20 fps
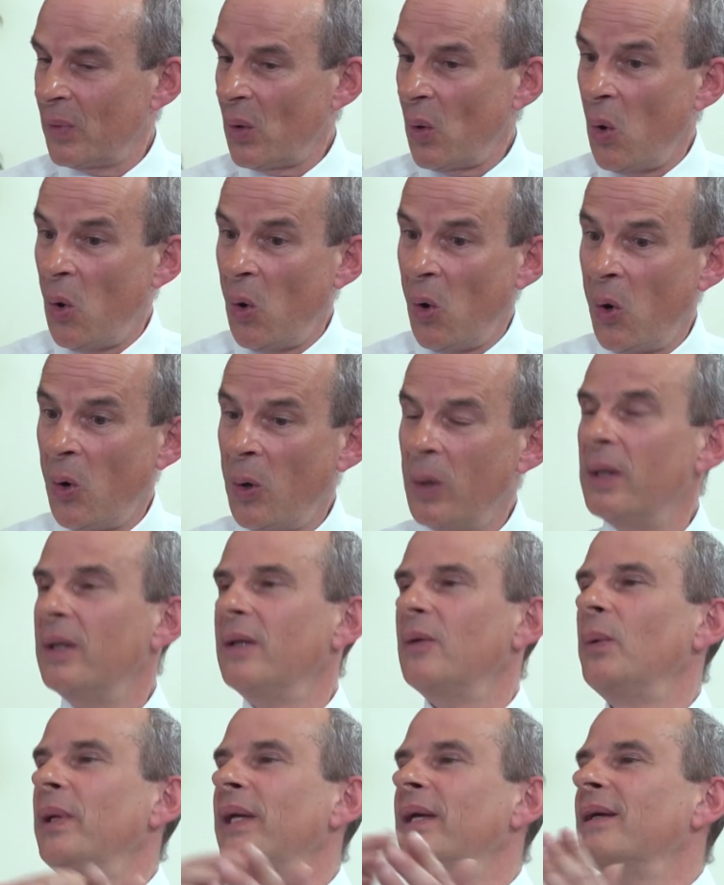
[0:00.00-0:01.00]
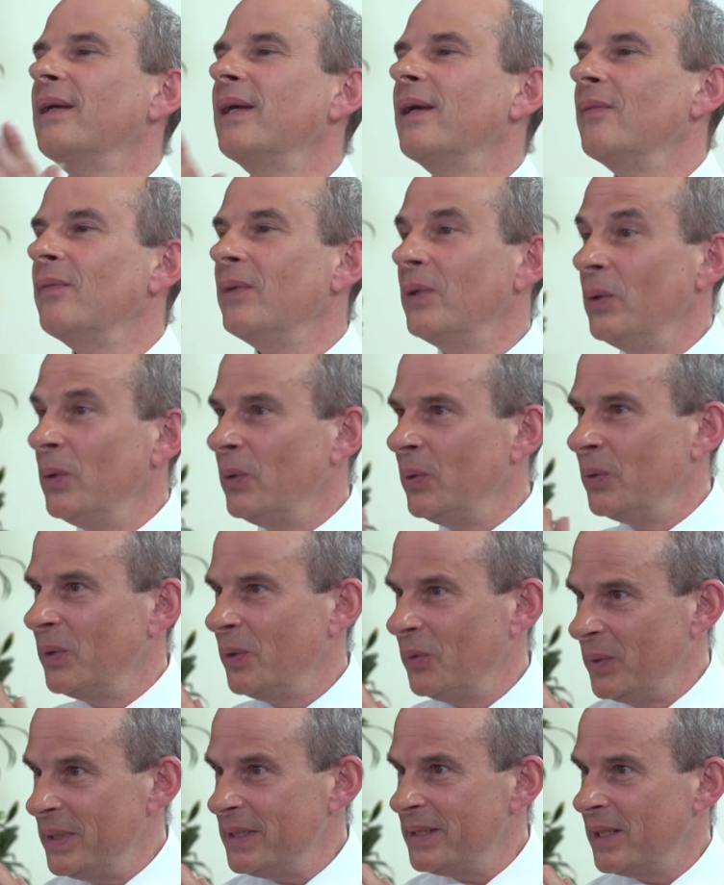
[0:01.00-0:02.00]
Or we can give you,
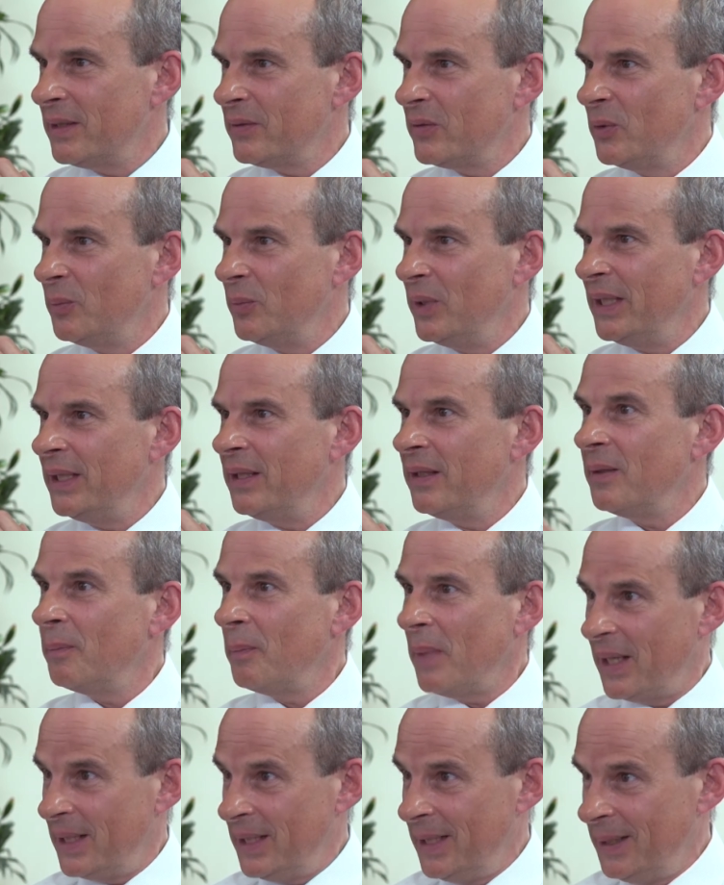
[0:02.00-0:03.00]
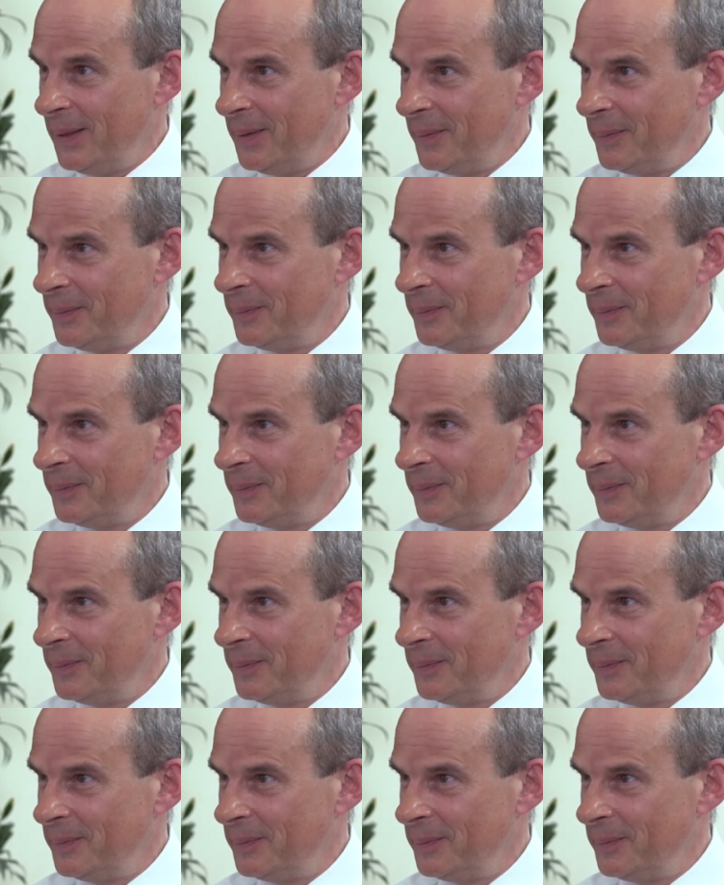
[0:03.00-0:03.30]
the research group leader, the money,